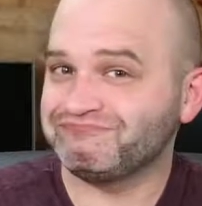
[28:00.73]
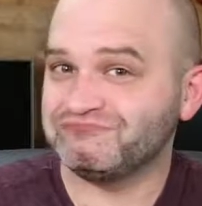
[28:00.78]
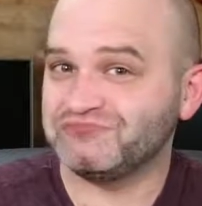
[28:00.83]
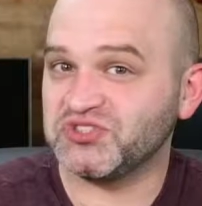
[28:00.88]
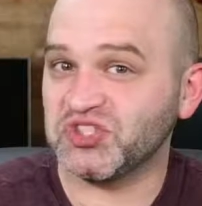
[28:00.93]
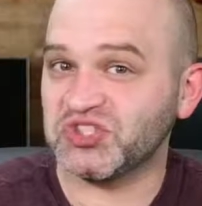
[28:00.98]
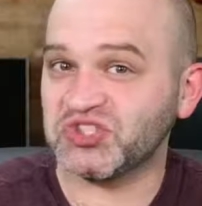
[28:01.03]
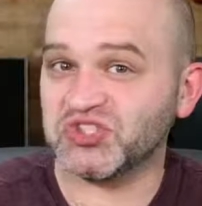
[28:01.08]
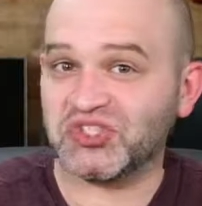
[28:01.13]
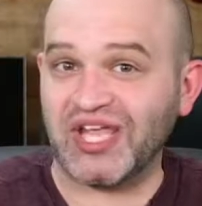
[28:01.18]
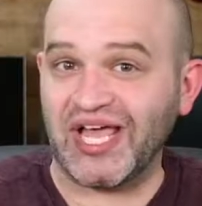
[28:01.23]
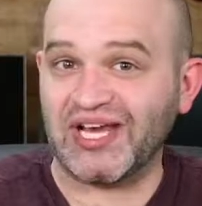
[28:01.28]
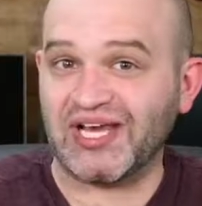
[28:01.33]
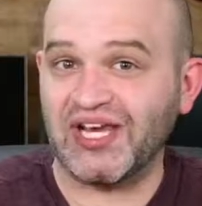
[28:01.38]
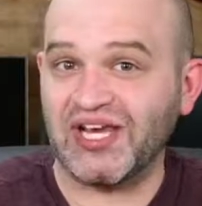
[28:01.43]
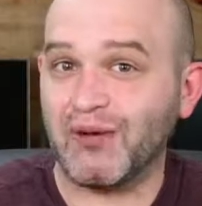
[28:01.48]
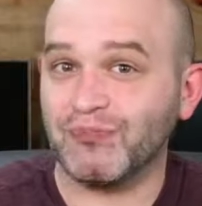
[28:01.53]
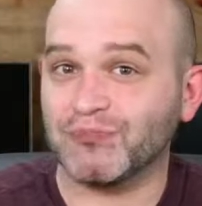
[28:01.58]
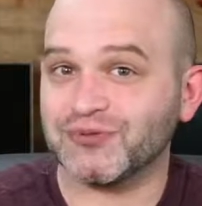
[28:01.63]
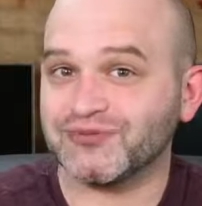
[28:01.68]
Just lighten
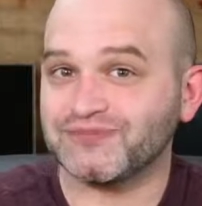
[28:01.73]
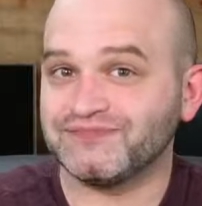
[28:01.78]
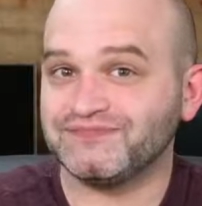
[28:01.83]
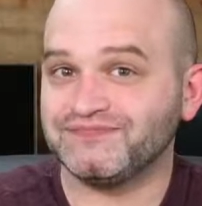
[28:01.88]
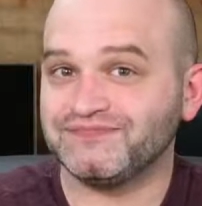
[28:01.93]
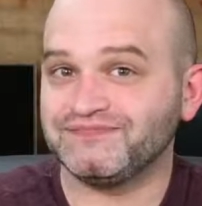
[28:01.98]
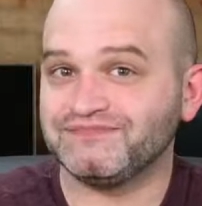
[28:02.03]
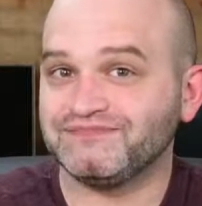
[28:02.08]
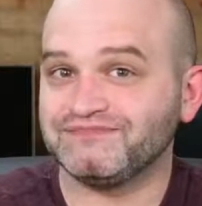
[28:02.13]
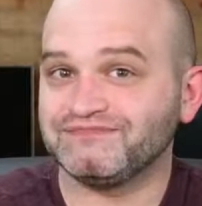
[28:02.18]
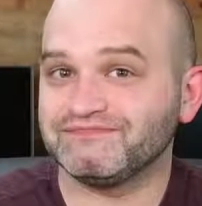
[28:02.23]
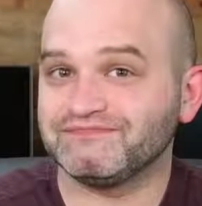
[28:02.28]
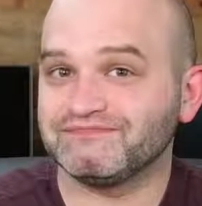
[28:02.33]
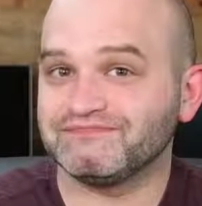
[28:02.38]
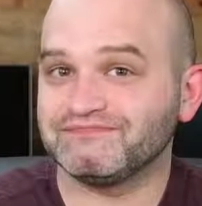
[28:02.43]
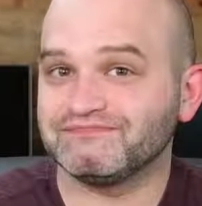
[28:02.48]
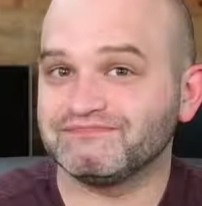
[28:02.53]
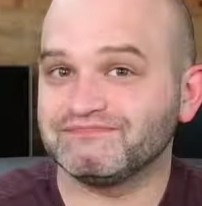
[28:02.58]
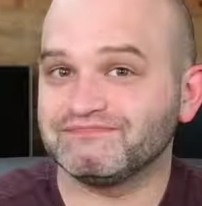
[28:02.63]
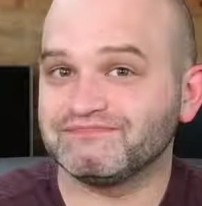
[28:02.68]
up.
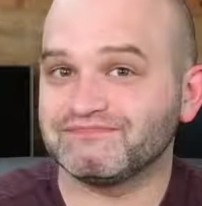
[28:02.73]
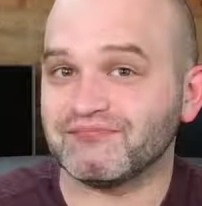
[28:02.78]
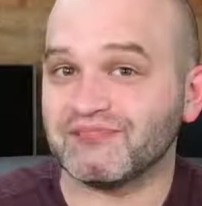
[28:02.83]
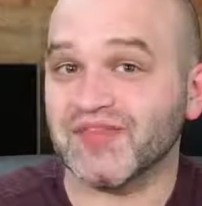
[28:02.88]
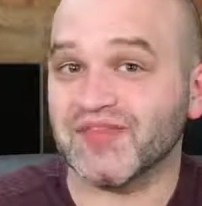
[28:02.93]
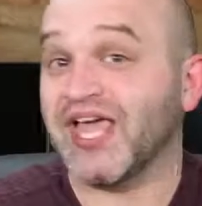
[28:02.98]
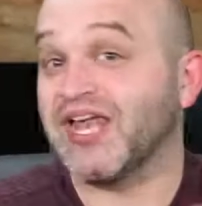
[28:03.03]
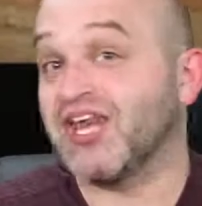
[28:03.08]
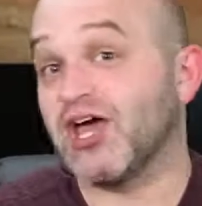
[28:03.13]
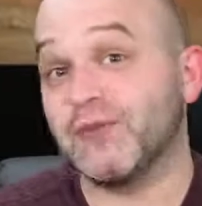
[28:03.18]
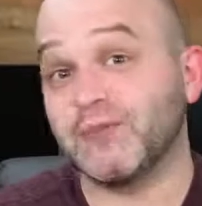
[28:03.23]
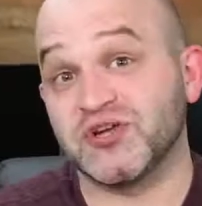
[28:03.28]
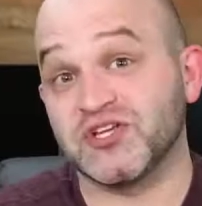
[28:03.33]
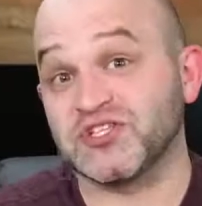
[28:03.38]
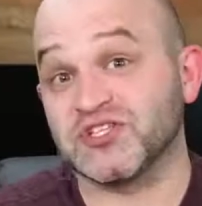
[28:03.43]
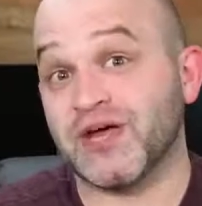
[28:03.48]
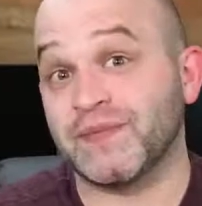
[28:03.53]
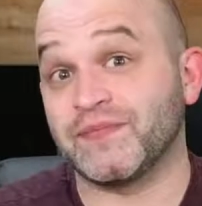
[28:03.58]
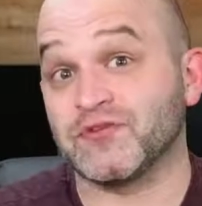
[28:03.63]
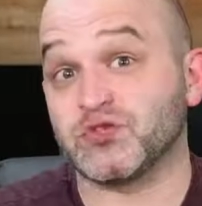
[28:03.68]
And now I'm going to
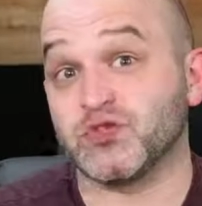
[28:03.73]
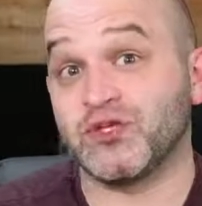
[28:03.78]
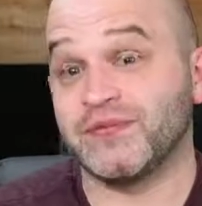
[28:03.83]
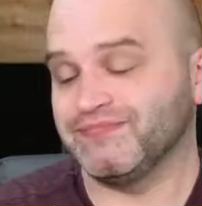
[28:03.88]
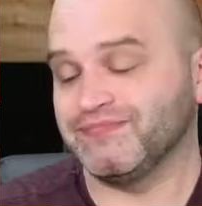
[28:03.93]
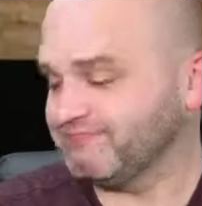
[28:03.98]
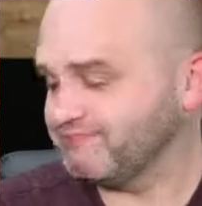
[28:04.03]
stop the stream.